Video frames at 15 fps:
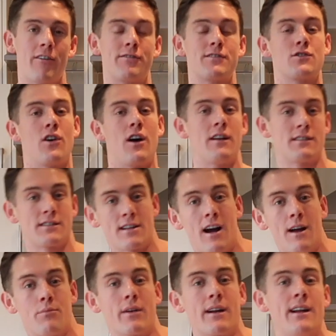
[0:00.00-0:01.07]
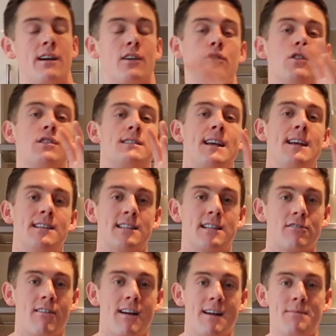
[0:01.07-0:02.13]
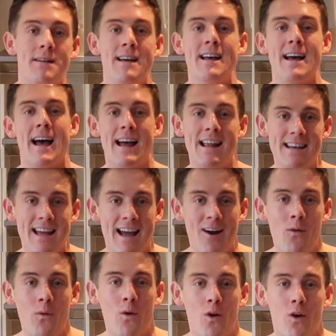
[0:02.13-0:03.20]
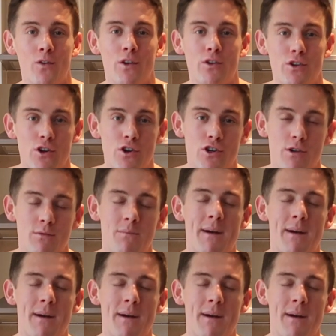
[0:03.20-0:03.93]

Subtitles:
I've started bringing it across to Instagram, and now we're on YouTube.